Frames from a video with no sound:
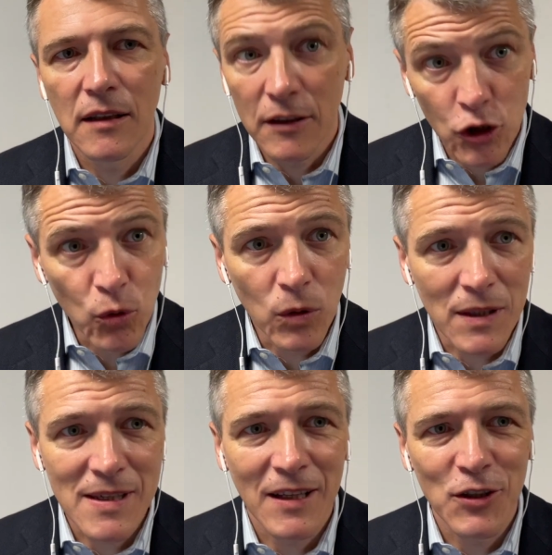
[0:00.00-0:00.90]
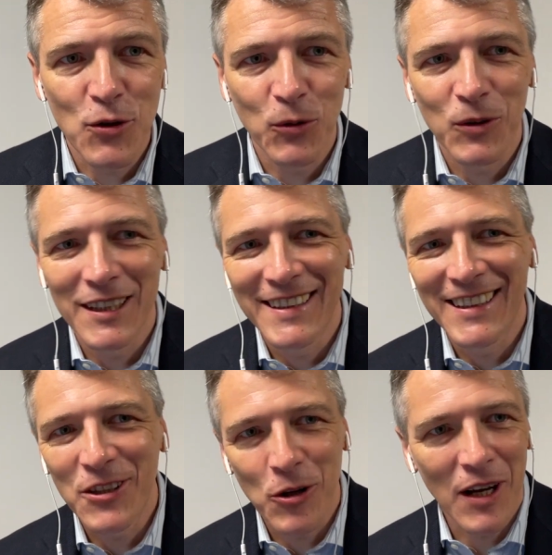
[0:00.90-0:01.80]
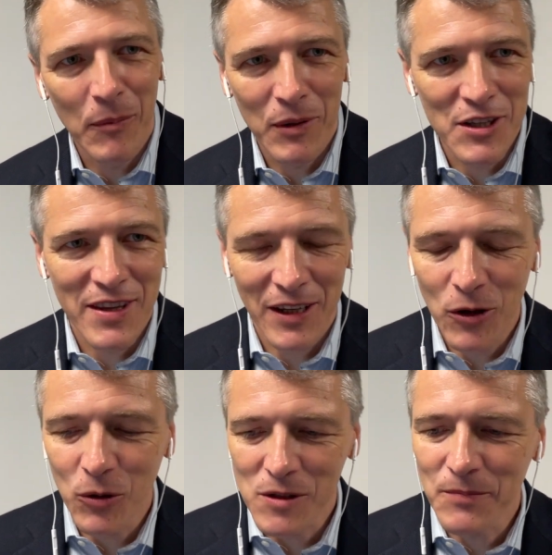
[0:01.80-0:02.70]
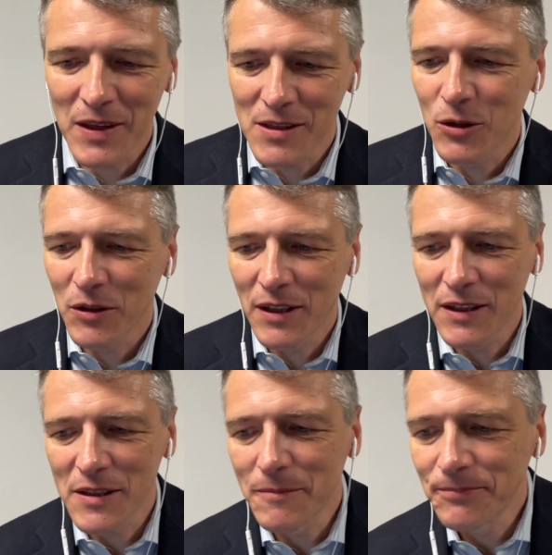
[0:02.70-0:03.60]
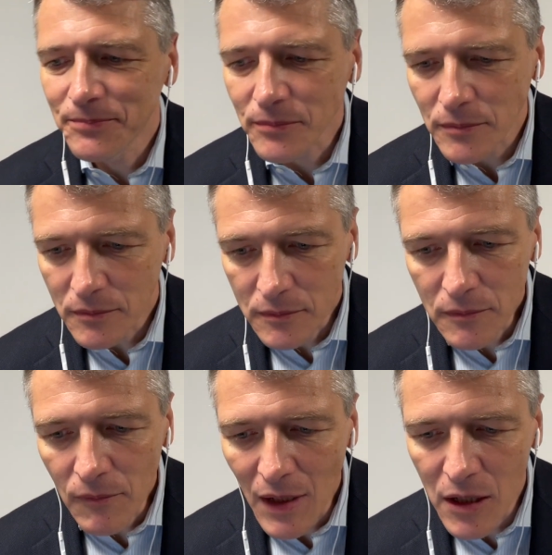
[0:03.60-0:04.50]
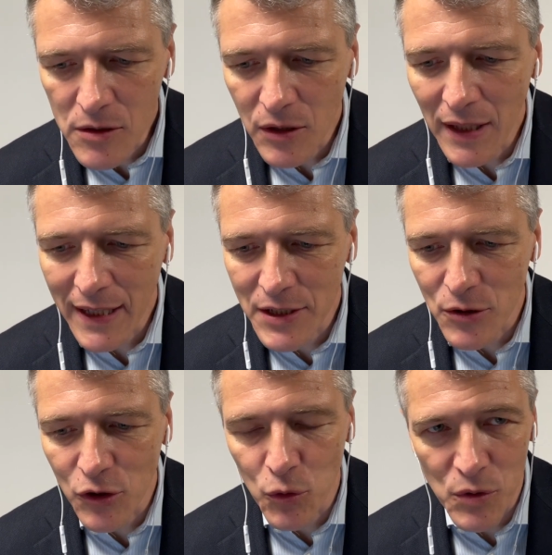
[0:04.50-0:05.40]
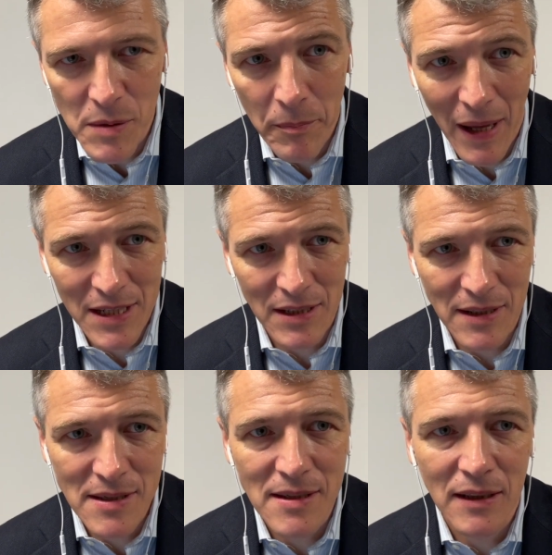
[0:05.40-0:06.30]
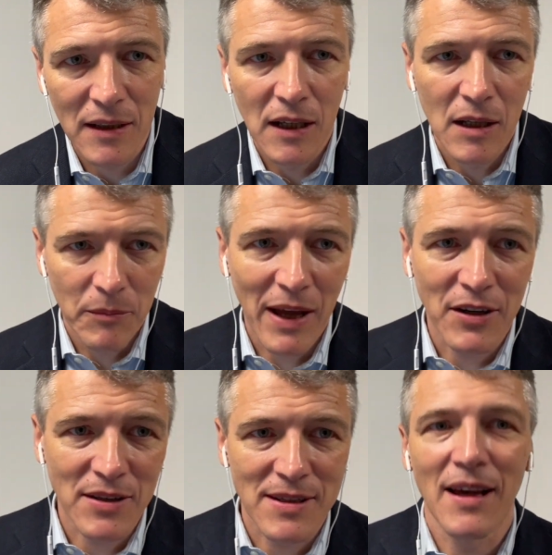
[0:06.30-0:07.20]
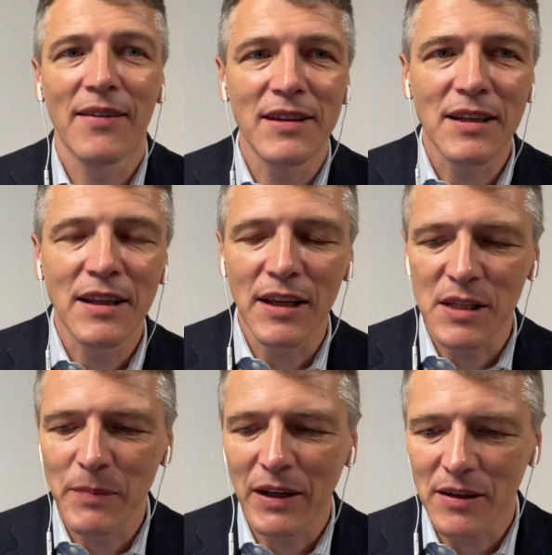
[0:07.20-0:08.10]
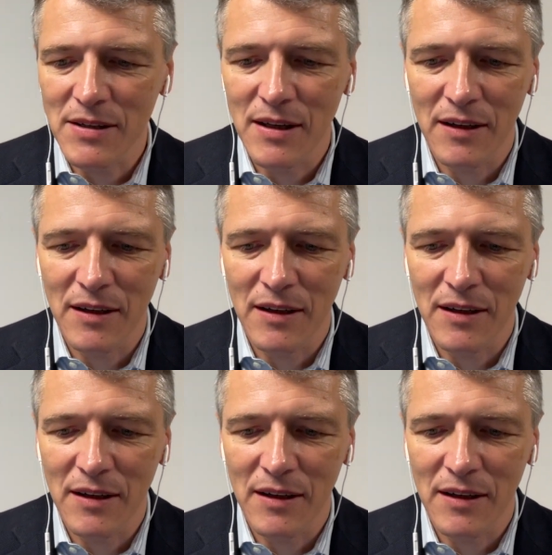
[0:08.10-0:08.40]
tools to accomplish their goals as storytellers. I also like to use patterns. Patterns are the techniques. Patterns